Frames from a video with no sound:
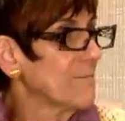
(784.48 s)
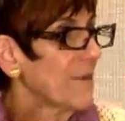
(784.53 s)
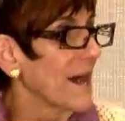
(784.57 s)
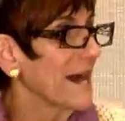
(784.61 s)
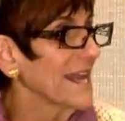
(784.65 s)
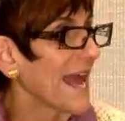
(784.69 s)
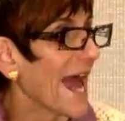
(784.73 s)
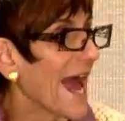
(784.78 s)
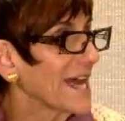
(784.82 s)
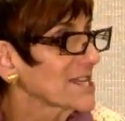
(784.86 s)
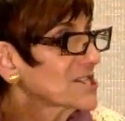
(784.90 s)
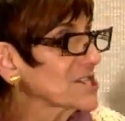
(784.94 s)

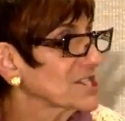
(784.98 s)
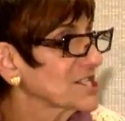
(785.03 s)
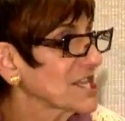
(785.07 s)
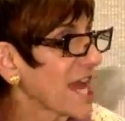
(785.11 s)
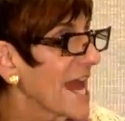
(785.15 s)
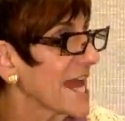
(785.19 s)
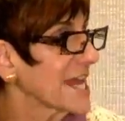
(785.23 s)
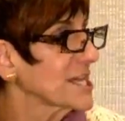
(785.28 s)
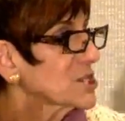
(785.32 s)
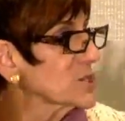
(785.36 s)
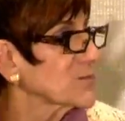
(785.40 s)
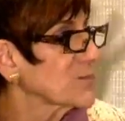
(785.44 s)
But as
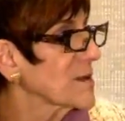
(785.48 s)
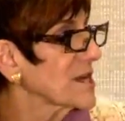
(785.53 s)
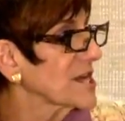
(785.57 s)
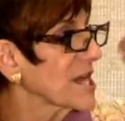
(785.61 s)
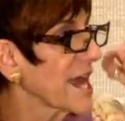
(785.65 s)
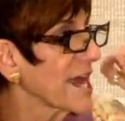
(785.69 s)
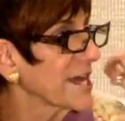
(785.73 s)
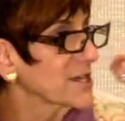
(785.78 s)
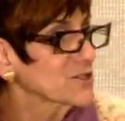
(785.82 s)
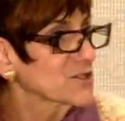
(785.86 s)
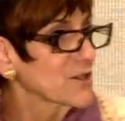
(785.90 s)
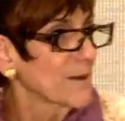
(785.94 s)
states
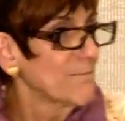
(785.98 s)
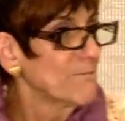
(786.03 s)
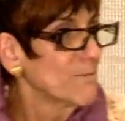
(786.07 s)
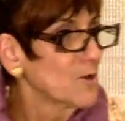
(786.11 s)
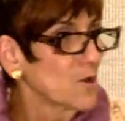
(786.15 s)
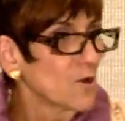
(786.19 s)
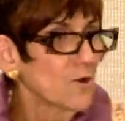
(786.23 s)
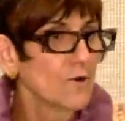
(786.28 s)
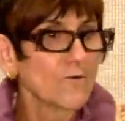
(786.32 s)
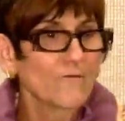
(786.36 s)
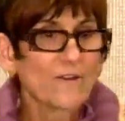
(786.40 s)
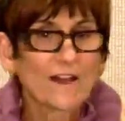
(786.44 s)
began to
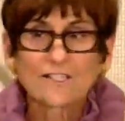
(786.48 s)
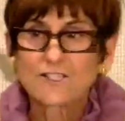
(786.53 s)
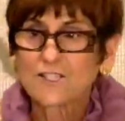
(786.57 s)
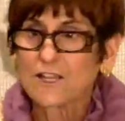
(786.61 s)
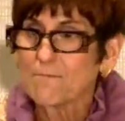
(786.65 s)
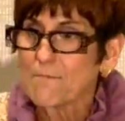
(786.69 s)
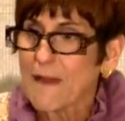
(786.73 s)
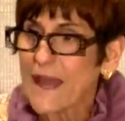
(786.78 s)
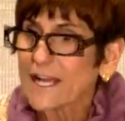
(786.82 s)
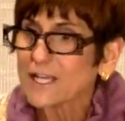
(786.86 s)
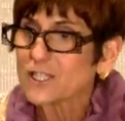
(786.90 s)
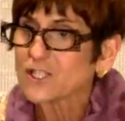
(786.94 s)
move and
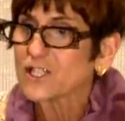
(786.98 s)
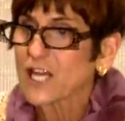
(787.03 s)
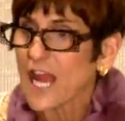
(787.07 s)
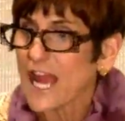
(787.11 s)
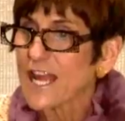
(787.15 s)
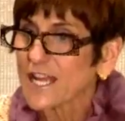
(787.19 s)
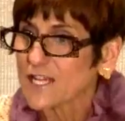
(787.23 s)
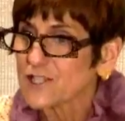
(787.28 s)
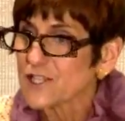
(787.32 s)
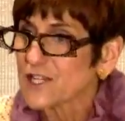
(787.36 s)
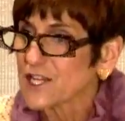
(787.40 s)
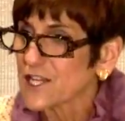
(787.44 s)
to make
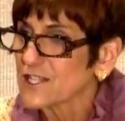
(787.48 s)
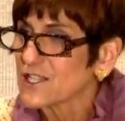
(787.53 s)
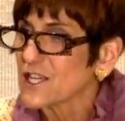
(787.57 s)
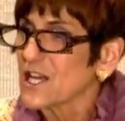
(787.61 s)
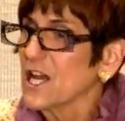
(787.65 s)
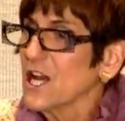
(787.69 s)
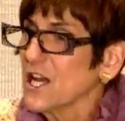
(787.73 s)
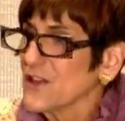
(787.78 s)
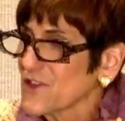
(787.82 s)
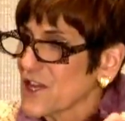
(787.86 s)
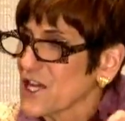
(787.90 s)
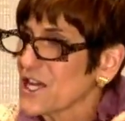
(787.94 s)
changes,
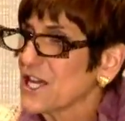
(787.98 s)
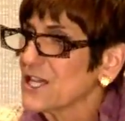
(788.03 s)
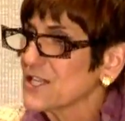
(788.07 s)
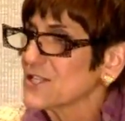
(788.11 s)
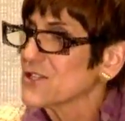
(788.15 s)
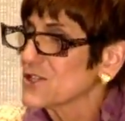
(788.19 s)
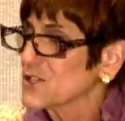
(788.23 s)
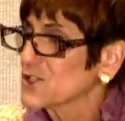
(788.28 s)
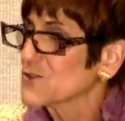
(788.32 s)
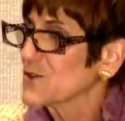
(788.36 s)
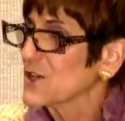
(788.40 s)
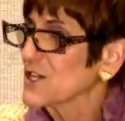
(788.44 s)
the
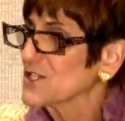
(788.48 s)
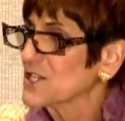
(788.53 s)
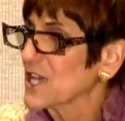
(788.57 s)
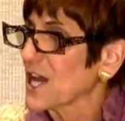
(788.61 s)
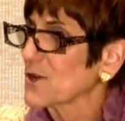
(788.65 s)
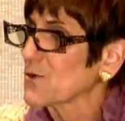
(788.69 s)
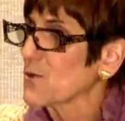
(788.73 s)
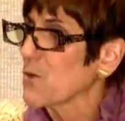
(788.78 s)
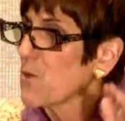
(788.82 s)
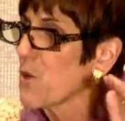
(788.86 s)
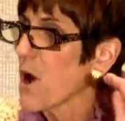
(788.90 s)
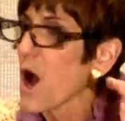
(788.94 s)
industry
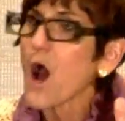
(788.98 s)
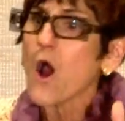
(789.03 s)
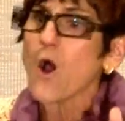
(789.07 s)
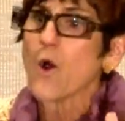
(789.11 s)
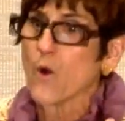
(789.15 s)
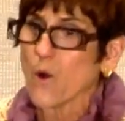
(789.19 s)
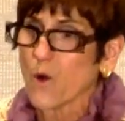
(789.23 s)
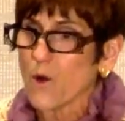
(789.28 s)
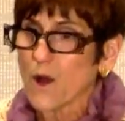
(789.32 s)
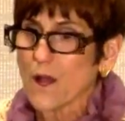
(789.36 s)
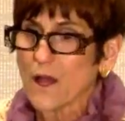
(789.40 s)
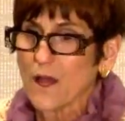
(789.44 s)
said,
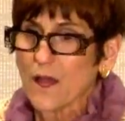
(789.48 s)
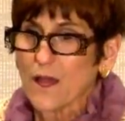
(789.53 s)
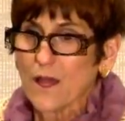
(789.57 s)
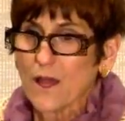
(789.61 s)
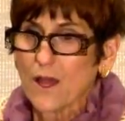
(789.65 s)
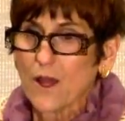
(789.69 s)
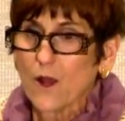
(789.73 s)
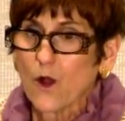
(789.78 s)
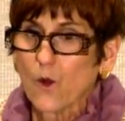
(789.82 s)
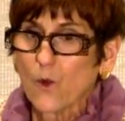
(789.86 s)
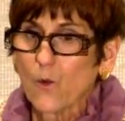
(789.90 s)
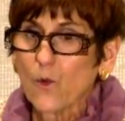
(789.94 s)
whoa,
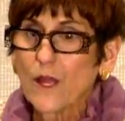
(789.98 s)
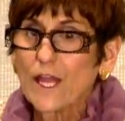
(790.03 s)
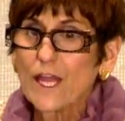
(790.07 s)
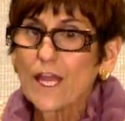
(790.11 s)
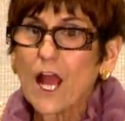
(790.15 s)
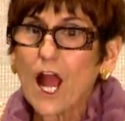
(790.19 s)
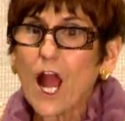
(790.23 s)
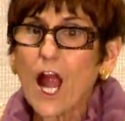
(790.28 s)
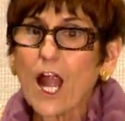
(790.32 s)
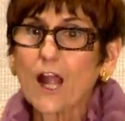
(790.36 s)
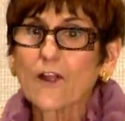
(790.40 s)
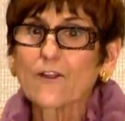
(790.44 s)

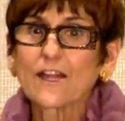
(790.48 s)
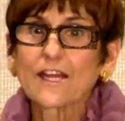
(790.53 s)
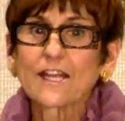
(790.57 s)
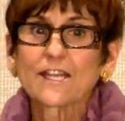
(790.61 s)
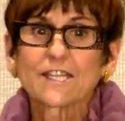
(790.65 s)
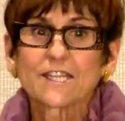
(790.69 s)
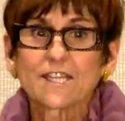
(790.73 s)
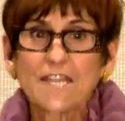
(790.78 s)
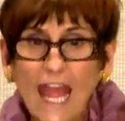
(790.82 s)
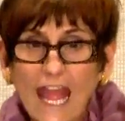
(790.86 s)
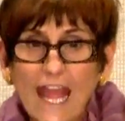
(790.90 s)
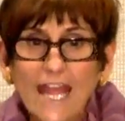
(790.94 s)
we are
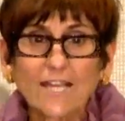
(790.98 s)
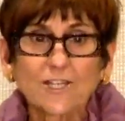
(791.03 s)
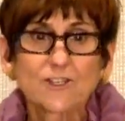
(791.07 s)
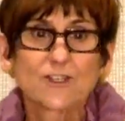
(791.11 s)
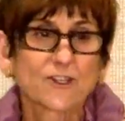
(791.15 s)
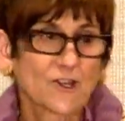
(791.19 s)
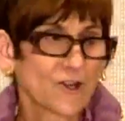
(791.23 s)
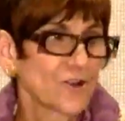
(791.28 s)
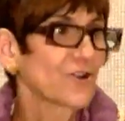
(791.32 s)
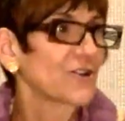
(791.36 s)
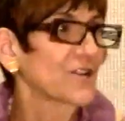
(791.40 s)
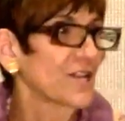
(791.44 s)

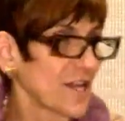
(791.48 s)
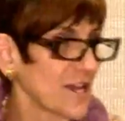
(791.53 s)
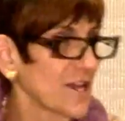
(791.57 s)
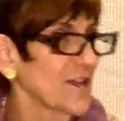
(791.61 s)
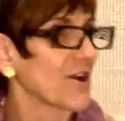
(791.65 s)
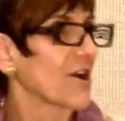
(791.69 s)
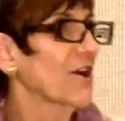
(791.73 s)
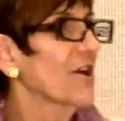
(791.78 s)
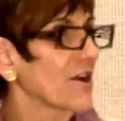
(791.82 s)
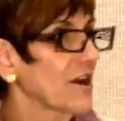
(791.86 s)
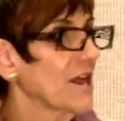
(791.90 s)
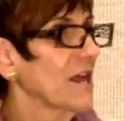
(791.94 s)
endangered
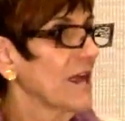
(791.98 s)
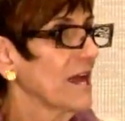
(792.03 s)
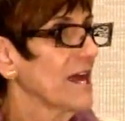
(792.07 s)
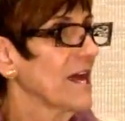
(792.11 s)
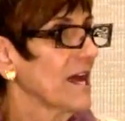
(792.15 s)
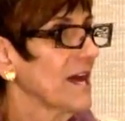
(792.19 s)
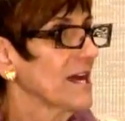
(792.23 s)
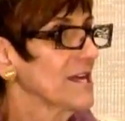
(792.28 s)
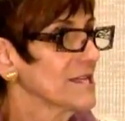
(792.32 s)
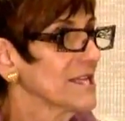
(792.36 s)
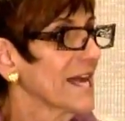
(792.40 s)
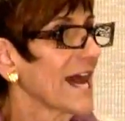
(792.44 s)
here.
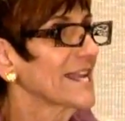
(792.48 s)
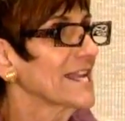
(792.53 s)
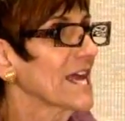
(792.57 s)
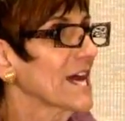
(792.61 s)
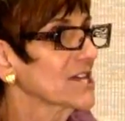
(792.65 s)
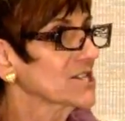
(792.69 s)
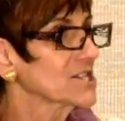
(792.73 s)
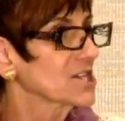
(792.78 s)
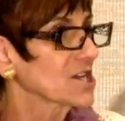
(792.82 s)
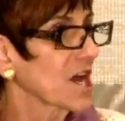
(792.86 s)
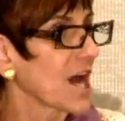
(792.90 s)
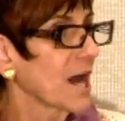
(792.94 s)
Let
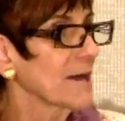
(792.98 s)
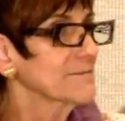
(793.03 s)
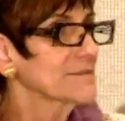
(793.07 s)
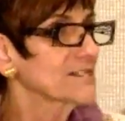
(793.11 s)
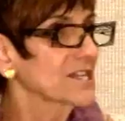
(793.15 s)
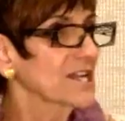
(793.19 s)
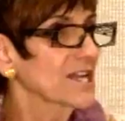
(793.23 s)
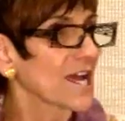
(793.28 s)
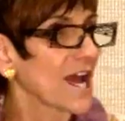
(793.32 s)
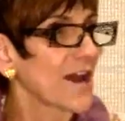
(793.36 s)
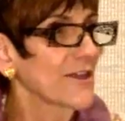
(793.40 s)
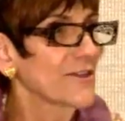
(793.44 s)
us come
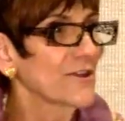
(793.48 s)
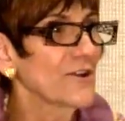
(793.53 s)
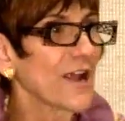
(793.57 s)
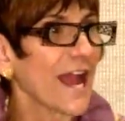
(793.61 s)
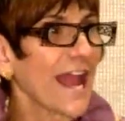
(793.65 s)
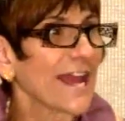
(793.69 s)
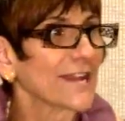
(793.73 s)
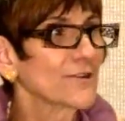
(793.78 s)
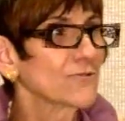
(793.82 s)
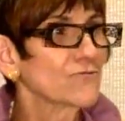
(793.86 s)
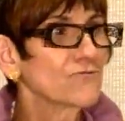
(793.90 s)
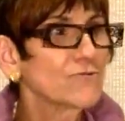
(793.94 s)
together
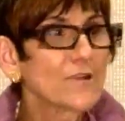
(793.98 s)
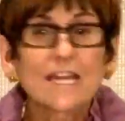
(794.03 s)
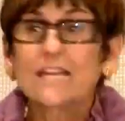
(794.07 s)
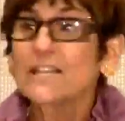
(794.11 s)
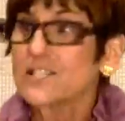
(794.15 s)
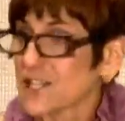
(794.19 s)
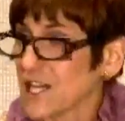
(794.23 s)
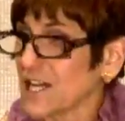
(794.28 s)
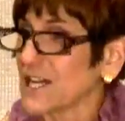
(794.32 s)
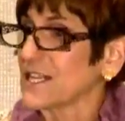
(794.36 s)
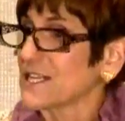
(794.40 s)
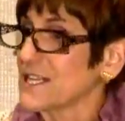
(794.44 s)
and
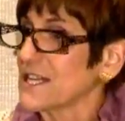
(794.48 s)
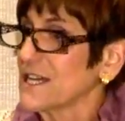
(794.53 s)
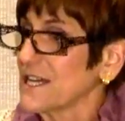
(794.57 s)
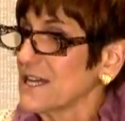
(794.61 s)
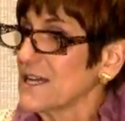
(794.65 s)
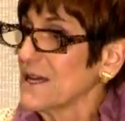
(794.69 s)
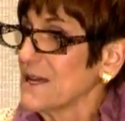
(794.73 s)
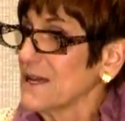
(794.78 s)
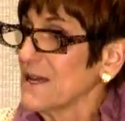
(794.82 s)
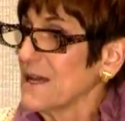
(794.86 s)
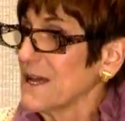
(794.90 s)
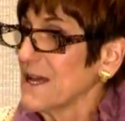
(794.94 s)
reason
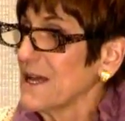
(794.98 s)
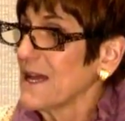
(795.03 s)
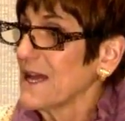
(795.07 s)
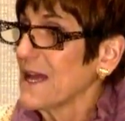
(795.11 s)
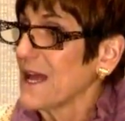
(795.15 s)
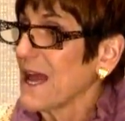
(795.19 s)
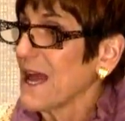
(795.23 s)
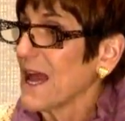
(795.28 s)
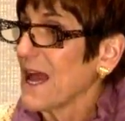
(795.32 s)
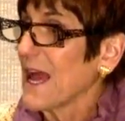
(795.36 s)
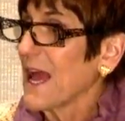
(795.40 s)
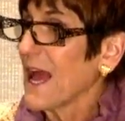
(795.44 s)

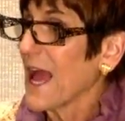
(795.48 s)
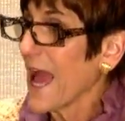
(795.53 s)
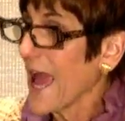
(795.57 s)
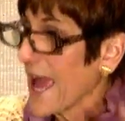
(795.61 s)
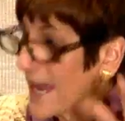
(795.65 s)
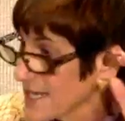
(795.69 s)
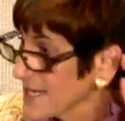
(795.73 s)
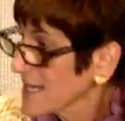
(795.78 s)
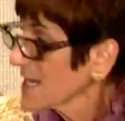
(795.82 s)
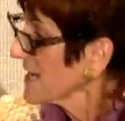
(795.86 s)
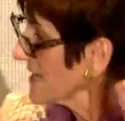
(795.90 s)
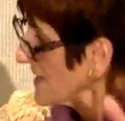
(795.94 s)

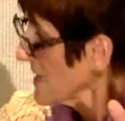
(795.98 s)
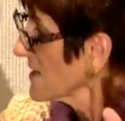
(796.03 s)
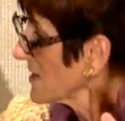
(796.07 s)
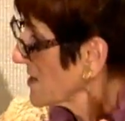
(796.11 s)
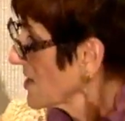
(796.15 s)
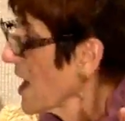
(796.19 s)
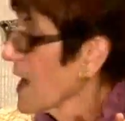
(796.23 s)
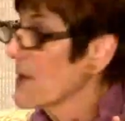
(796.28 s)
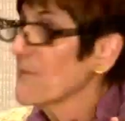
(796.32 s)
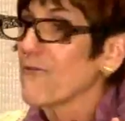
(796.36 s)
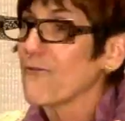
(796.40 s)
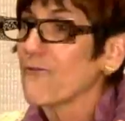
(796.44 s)
and
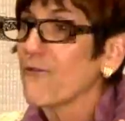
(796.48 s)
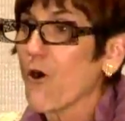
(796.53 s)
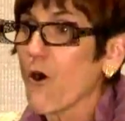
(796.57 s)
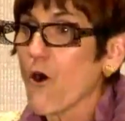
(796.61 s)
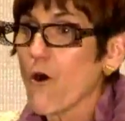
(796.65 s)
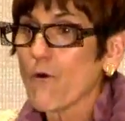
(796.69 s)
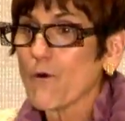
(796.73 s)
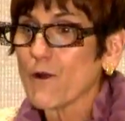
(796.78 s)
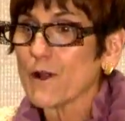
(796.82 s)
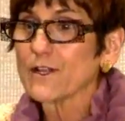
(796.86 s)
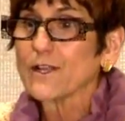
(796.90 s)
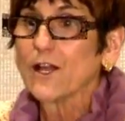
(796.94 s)
come
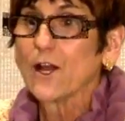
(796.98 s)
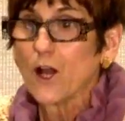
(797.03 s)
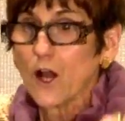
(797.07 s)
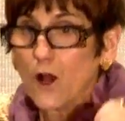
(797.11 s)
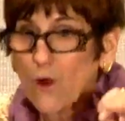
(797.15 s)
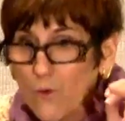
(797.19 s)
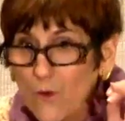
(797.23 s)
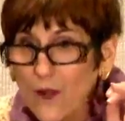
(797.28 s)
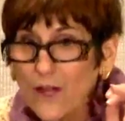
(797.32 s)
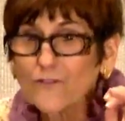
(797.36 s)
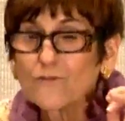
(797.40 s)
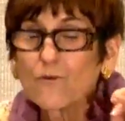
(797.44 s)
forward
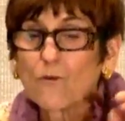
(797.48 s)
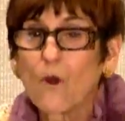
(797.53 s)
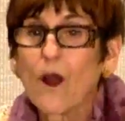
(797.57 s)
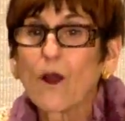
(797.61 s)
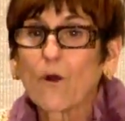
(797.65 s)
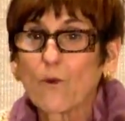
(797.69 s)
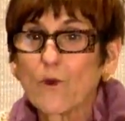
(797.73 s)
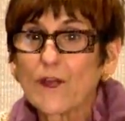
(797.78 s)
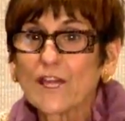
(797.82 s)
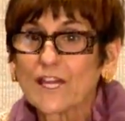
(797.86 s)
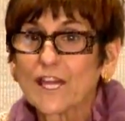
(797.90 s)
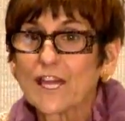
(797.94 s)
with
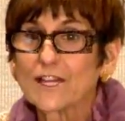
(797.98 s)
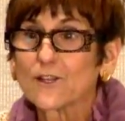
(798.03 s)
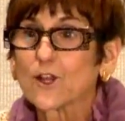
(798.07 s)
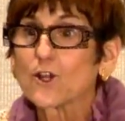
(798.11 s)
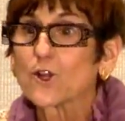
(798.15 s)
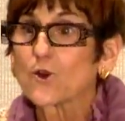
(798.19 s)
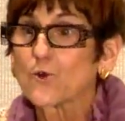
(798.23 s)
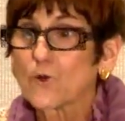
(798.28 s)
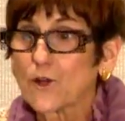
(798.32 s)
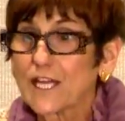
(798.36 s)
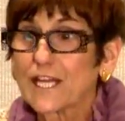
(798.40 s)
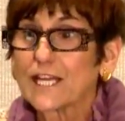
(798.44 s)
what we can
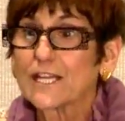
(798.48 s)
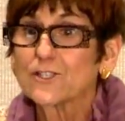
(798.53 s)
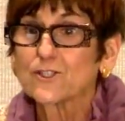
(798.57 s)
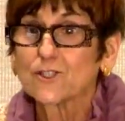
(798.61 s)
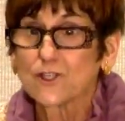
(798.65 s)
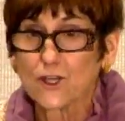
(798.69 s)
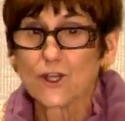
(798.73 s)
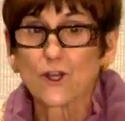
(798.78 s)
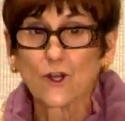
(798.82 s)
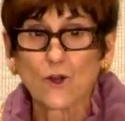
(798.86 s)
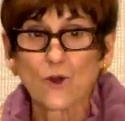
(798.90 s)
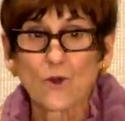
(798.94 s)
agree
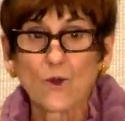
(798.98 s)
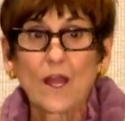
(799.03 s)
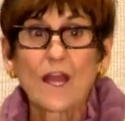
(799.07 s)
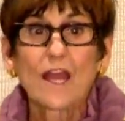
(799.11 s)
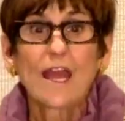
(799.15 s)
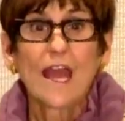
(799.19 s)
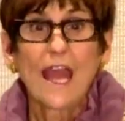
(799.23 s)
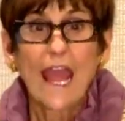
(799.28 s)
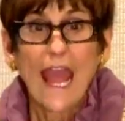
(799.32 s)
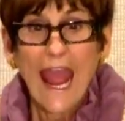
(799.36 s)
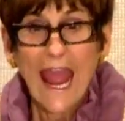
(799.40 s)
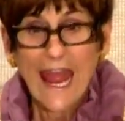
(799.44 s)
to.
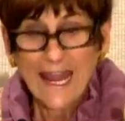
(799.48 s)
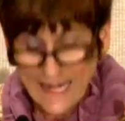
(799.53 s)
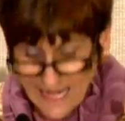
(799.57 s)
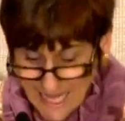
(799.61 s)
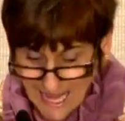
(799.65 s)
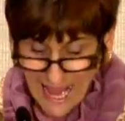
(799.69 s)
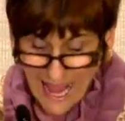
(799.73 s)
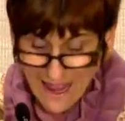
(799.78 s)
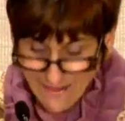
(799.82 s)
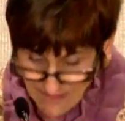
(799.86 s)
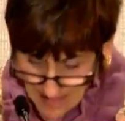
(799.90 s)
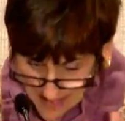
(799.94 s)
And,
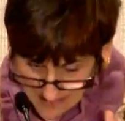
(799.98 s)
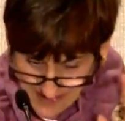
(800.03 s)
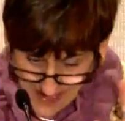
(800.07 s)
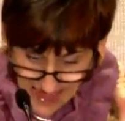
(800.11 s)
and